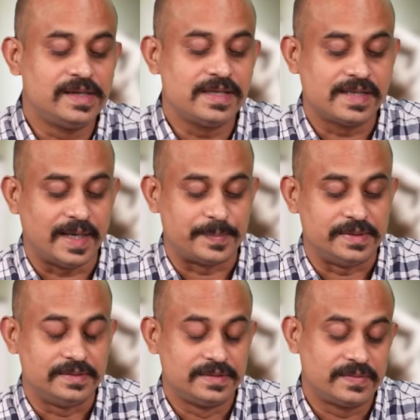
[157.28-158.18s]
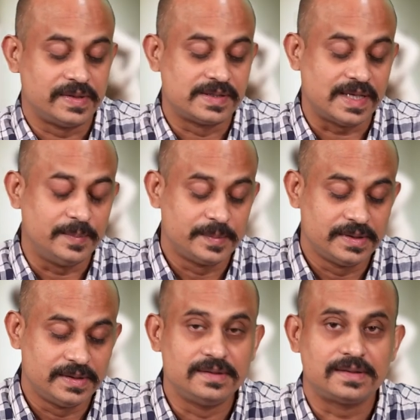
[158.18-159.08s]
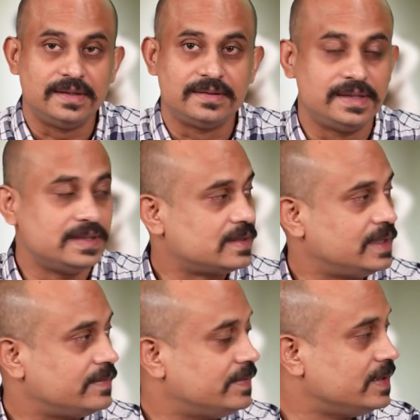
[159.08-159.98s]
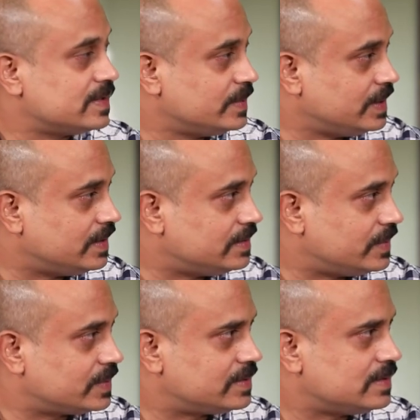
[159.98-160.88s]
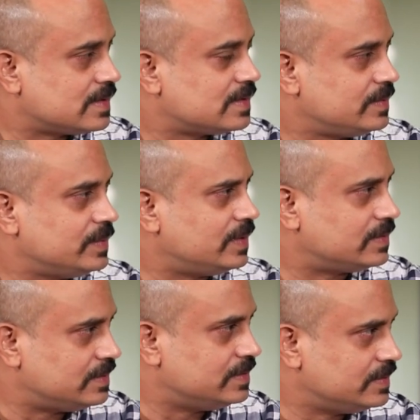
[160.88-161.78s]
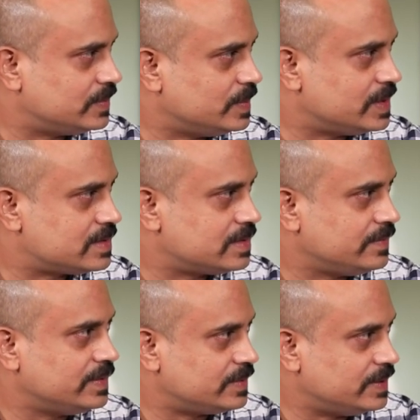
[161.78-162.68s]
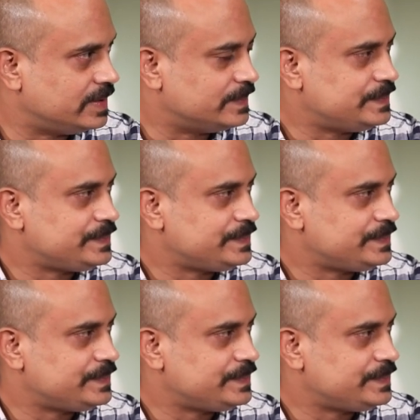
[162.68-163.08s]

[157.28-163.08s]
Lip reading: it does happen. For example, in countries like Venezuela, doctors do not earn too much even today.